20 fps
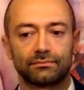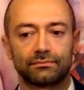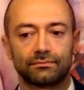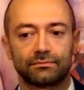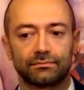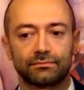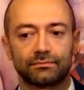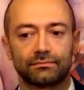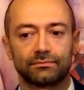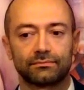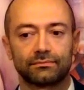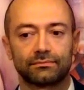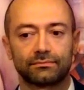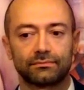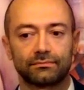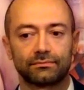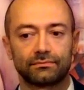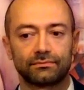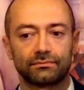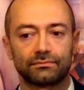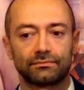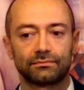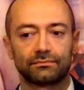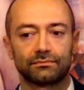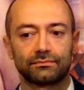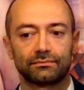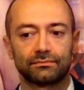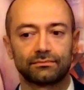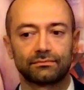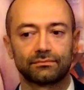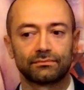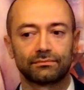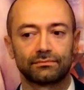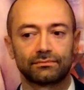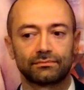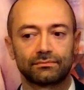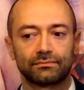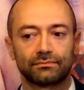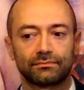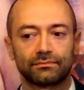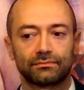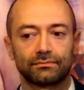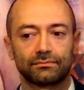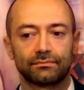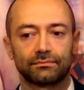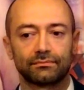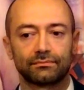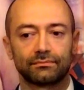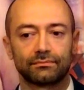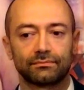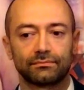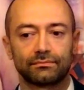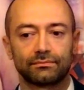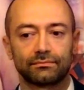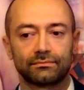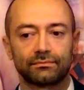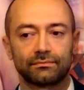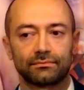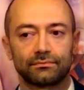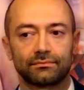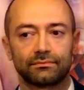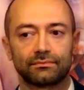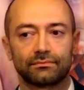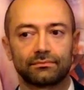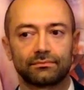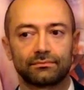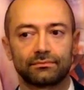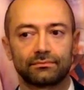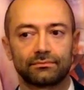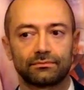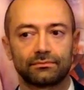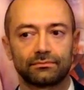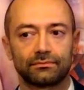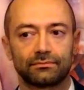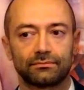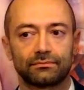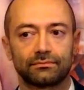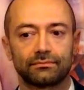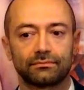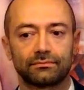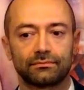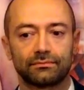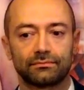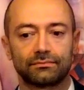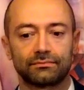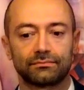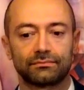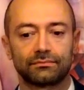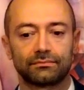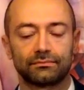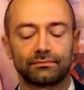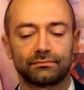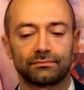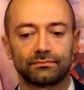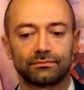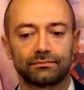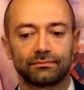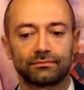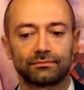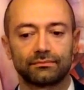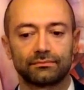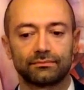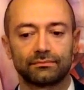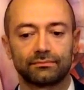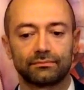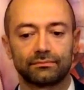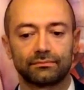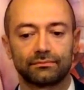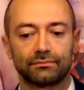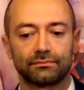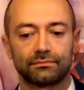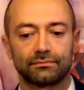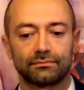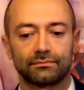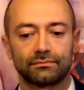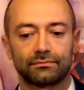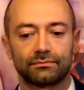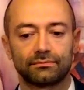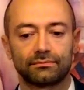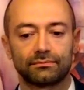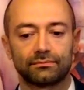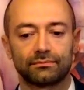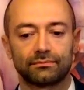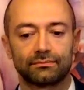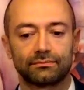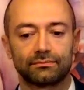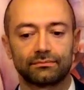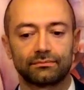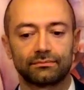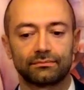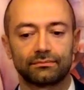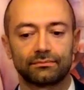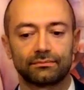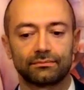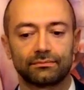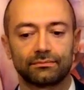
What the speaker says: The person shown says nothing.